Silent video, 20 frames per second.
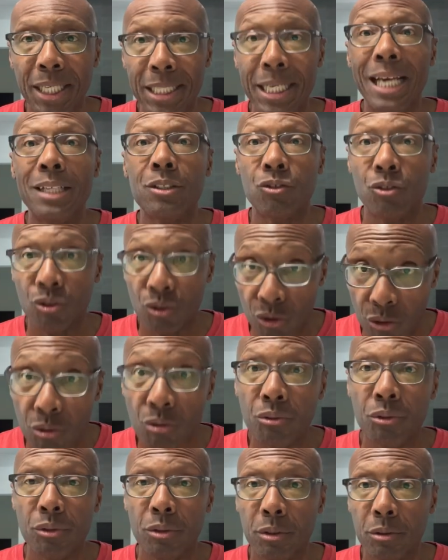And that's the
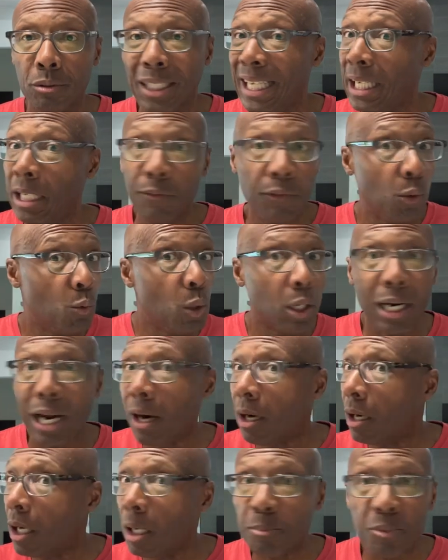truth. Even with
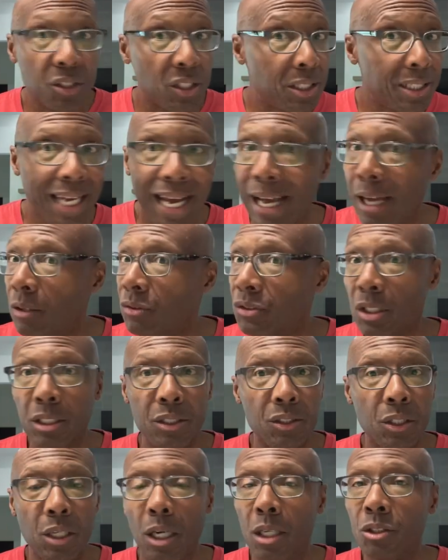our ups and downs
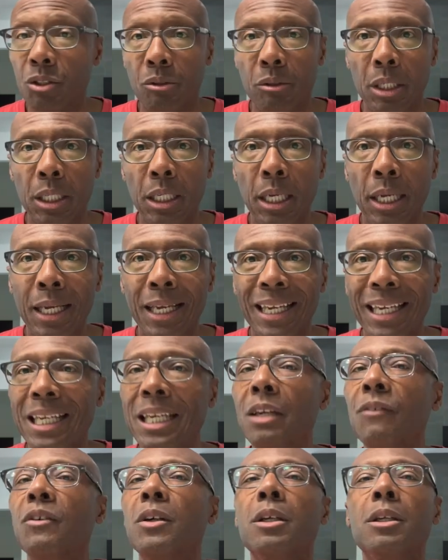in this country,
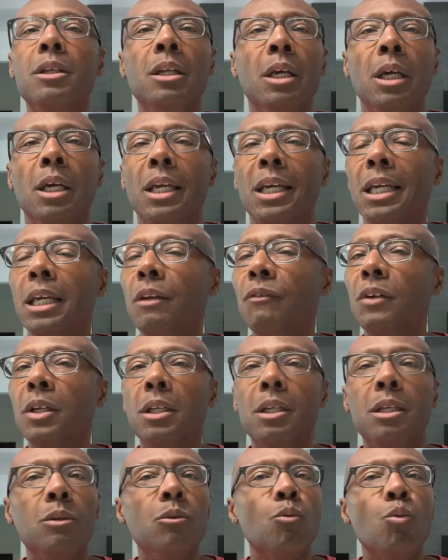even
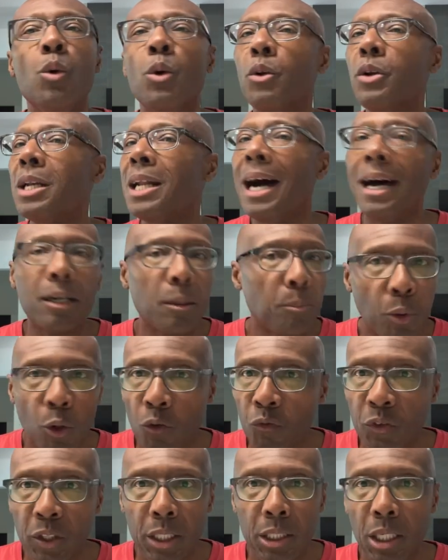we're not a
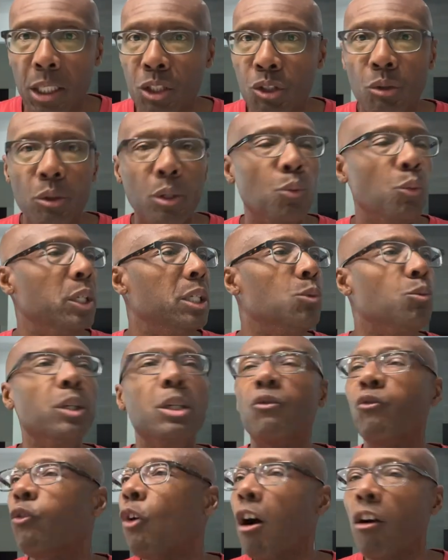perfect country.
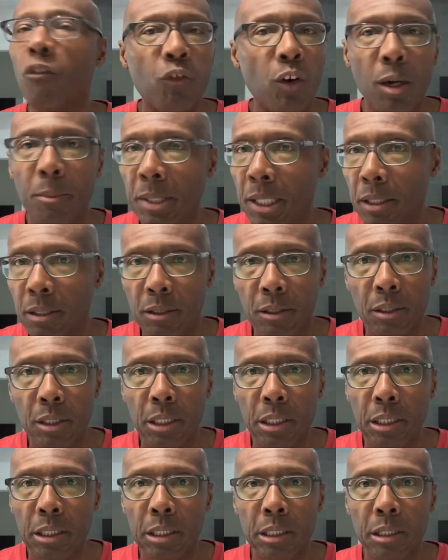We're far from it.
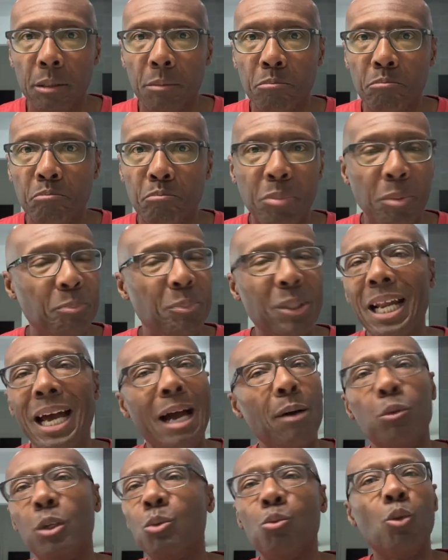But
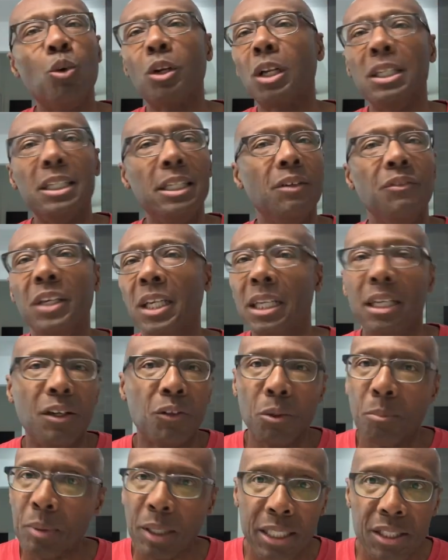I wouldn't want to live any
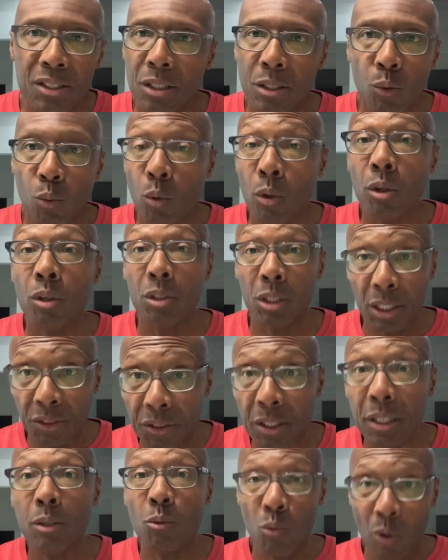other place in the world
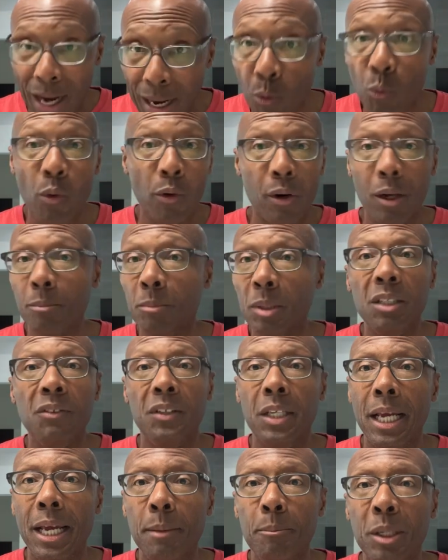other than right where I'm
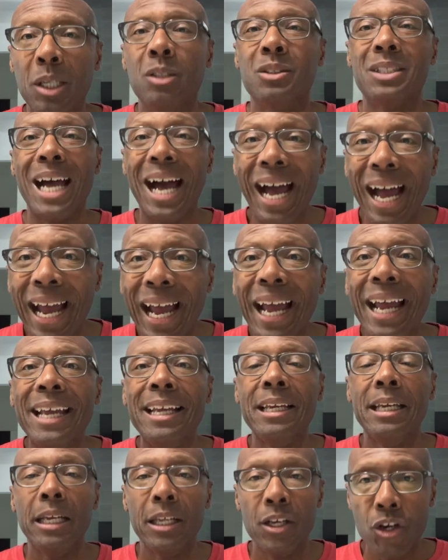living at. Because
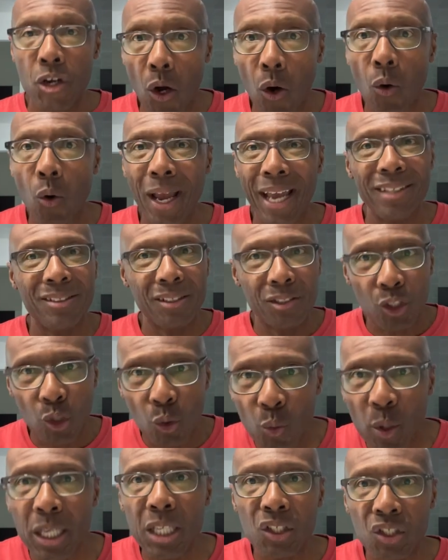I know as a
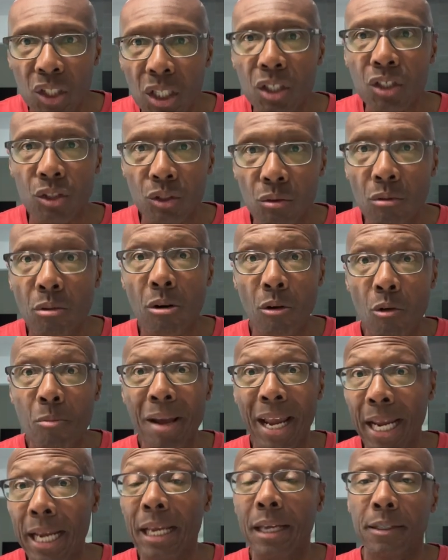
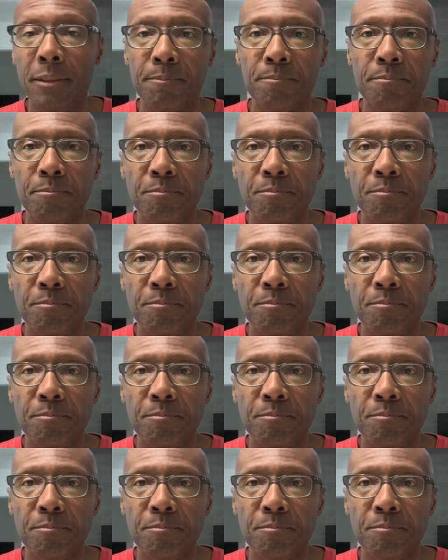26-year-old man,